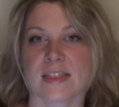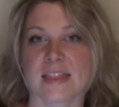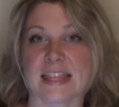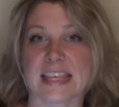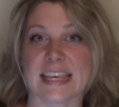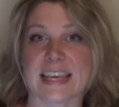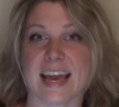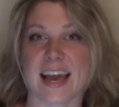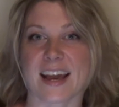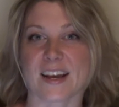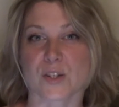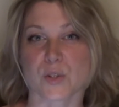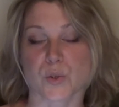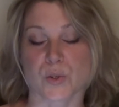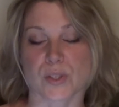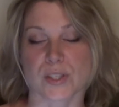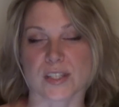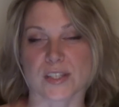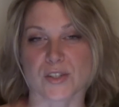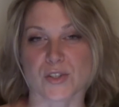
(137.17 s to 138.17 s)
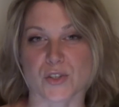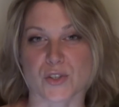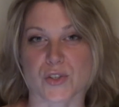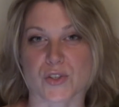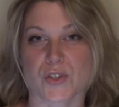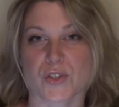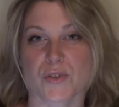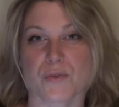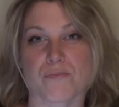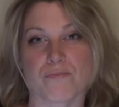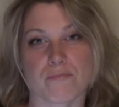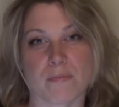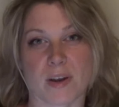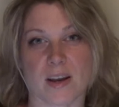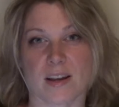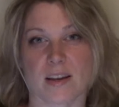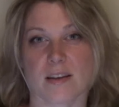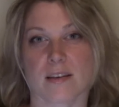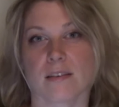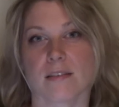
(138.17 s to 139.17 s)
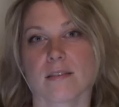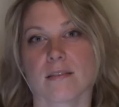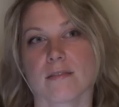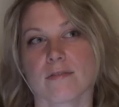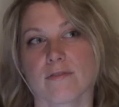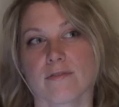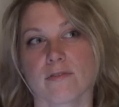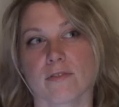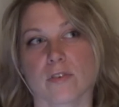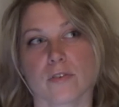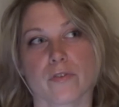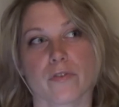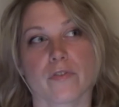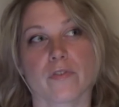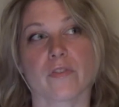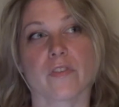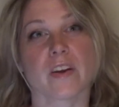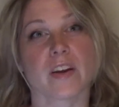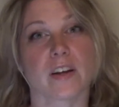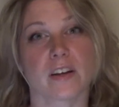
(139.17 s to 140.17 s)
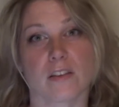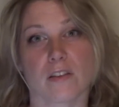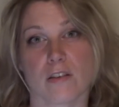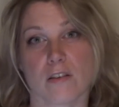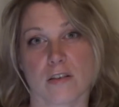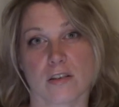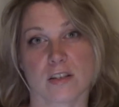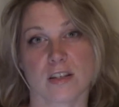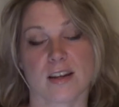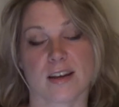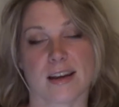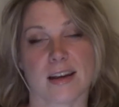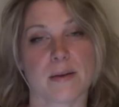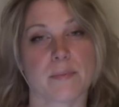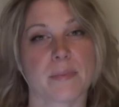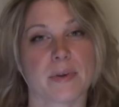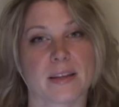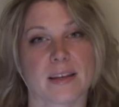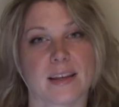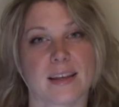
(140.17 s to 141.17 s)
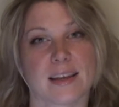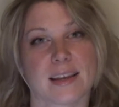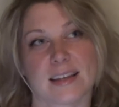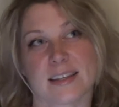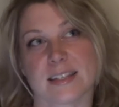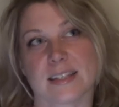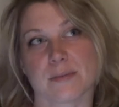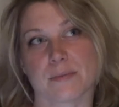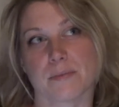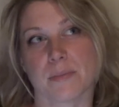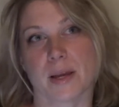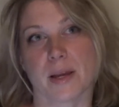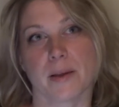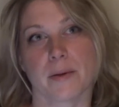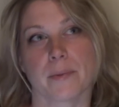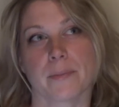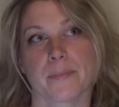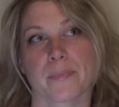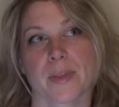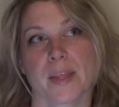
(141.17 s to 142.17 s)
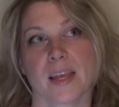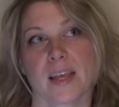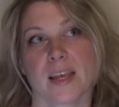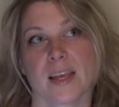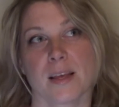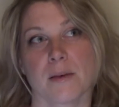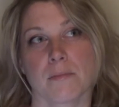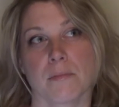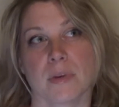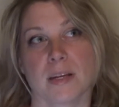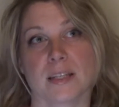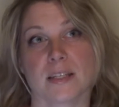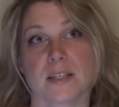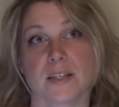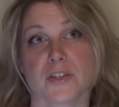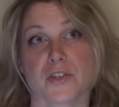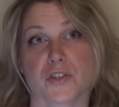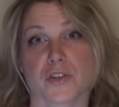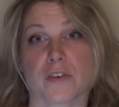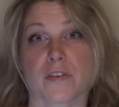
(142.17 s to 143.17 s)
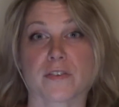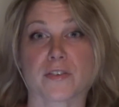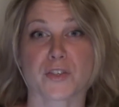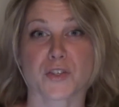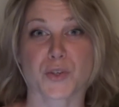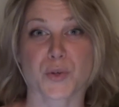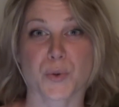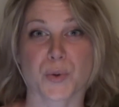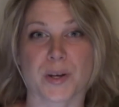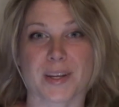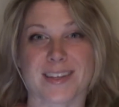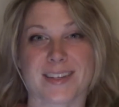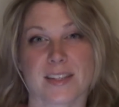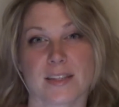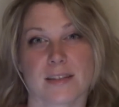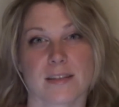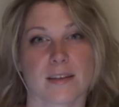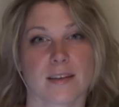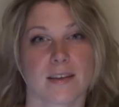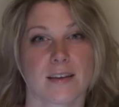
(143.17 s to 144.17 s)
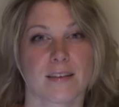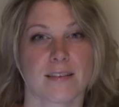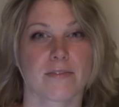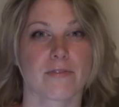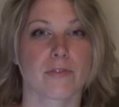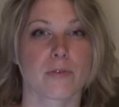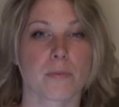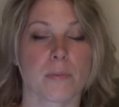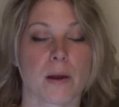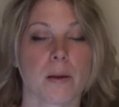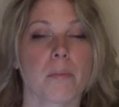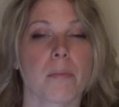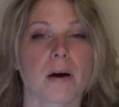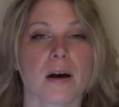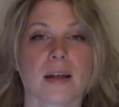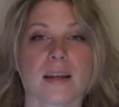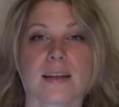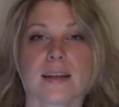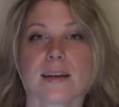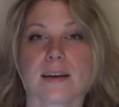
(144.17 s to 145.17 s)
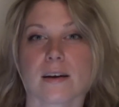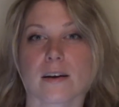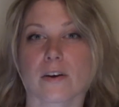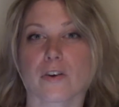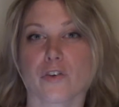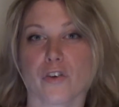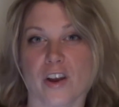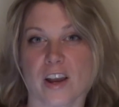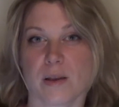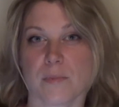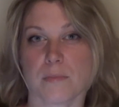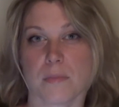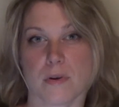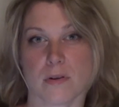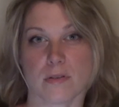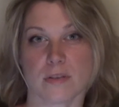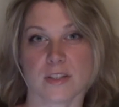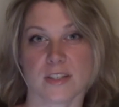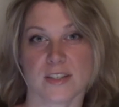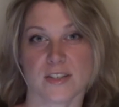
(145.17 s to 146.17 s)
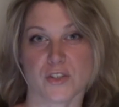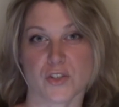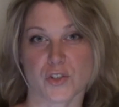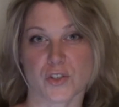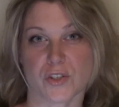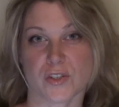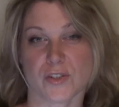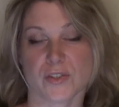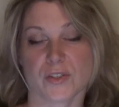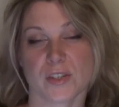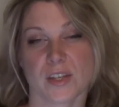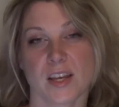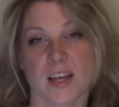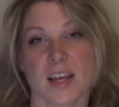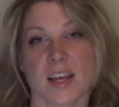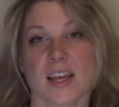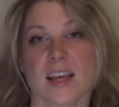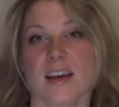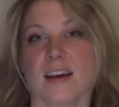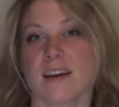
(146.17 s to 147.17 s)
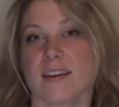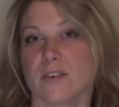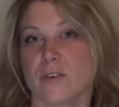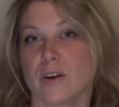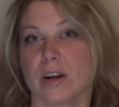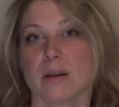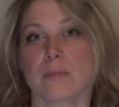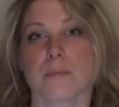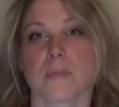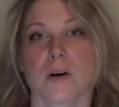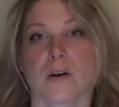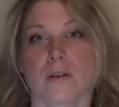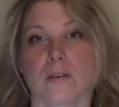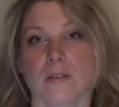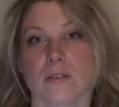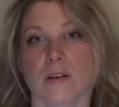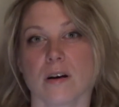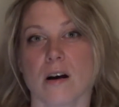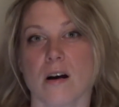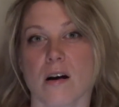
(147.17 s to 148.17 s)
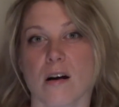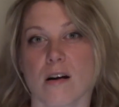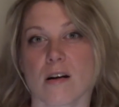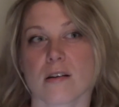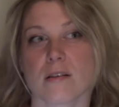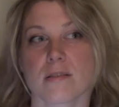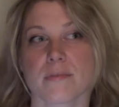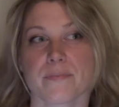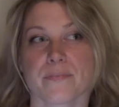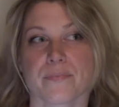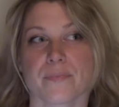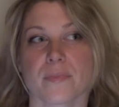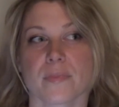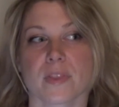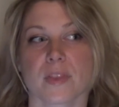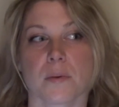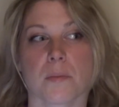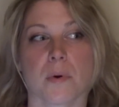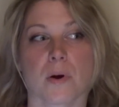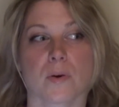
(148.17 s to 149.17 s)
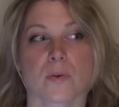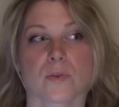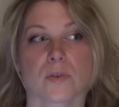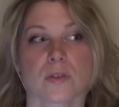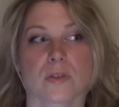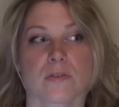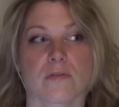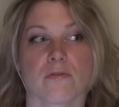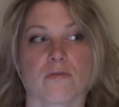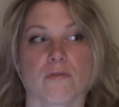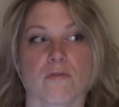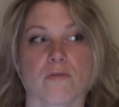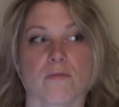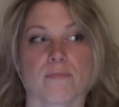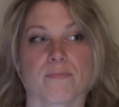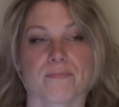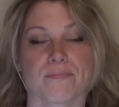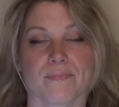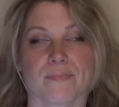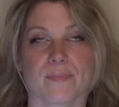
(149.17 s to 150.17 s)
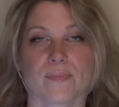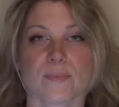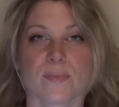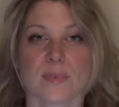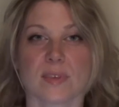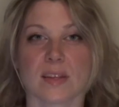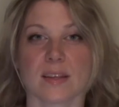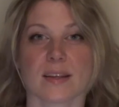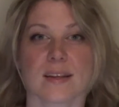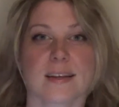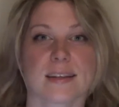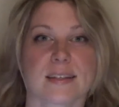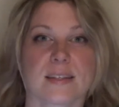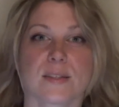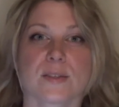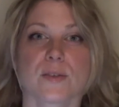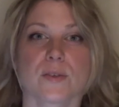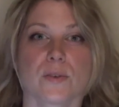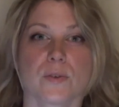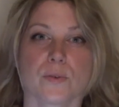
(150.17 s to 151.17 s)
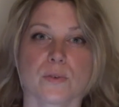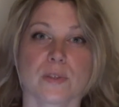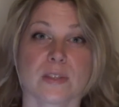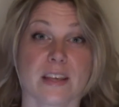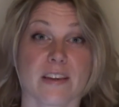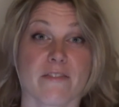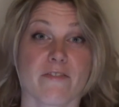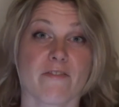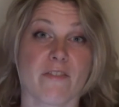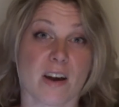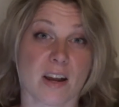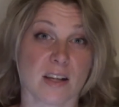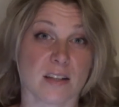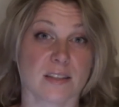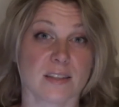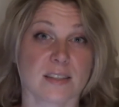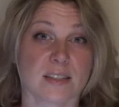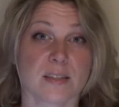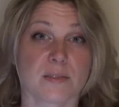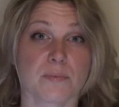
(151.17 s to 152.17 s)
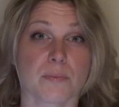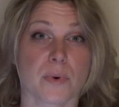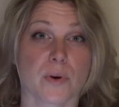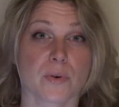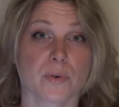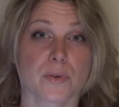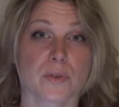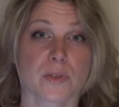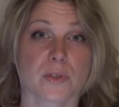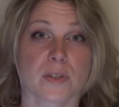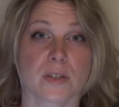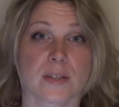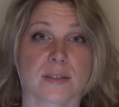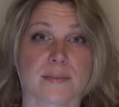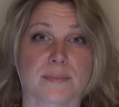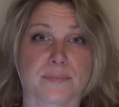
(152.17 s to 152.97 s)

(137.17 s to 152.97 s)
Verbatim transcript: The actual seizures, mine for a very long time, and I guess my seizure of choice for my body are grand mal seizures. Grand mal are the most, I guess you could say, violent, most